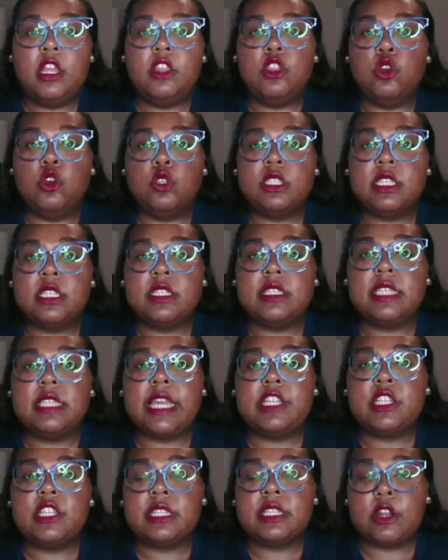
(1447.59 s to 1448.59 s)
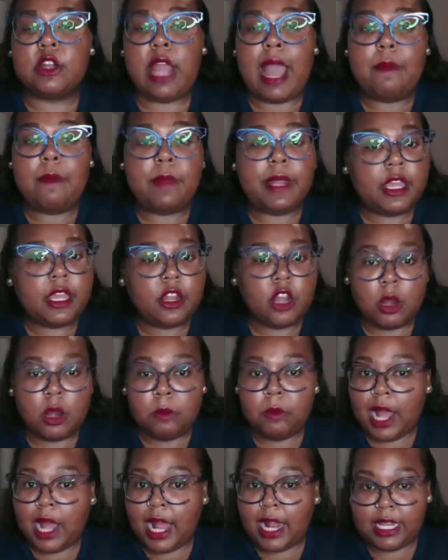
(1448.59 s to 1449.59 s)
those sensations that are happening in our
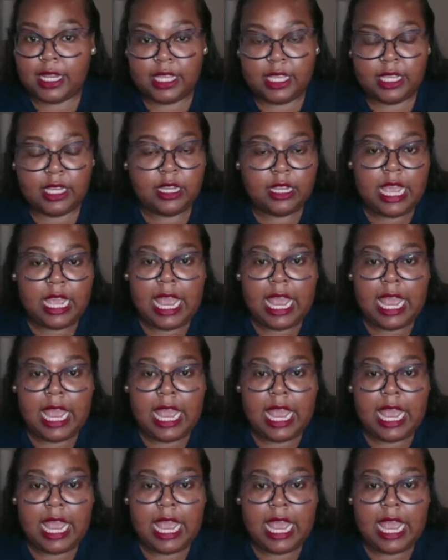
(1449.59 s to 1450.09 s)
body